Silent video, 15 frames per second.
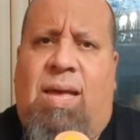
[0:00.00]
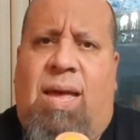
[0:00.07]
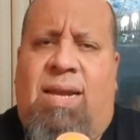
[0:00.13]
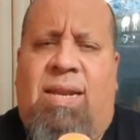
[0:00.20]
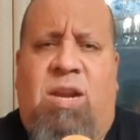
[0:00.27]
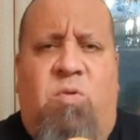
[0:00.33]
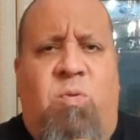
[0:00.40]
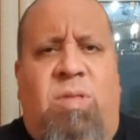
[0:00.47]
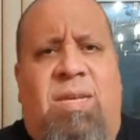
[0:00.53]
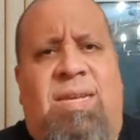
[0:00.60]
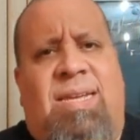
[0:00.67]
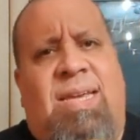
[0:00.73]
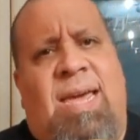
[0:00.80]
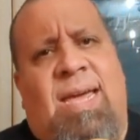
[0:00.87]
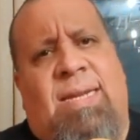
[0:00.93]
I didn't really
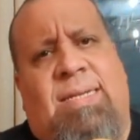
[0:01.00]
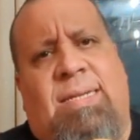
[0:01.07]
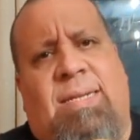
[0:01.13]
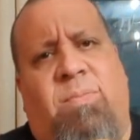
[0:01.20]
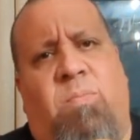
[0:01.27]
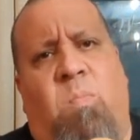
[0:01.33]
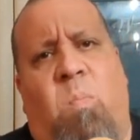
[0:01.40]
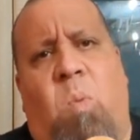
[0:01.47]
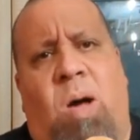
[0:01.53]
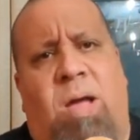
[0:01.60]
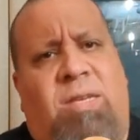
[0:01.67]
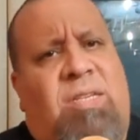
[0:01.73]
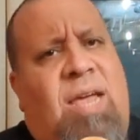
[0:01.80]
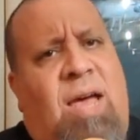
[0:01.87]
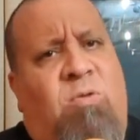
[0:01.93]
get
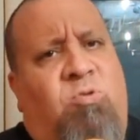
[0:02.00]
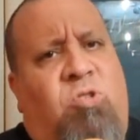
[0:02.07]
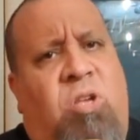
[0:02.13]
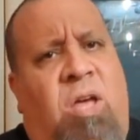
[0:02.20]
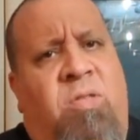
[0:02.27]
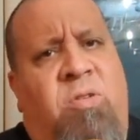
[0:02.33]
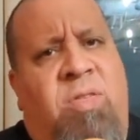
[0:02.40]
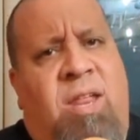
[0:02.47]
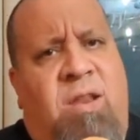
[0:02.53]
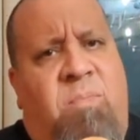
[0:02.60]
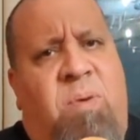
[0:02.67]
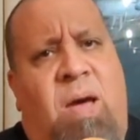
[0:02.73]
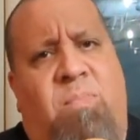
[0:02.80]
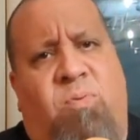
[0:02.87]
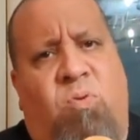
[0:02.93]
much else other than the
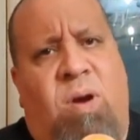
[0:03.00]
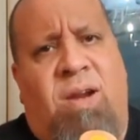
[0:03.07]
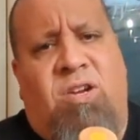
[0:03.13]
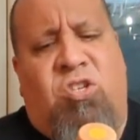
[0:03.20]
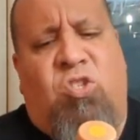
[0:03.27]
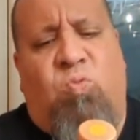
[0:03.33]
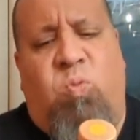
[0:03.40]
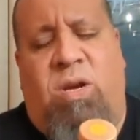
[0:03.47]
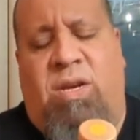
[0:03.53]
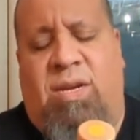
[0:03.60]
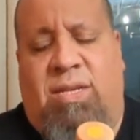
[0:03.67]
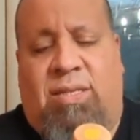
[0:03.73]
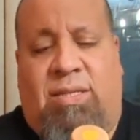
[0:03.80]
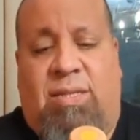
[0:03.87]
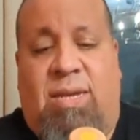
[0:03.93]
pepper and the
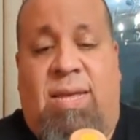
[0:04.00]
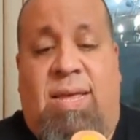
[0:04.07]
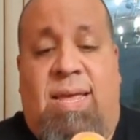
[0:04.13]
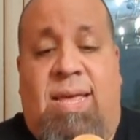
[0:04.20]
sweetness.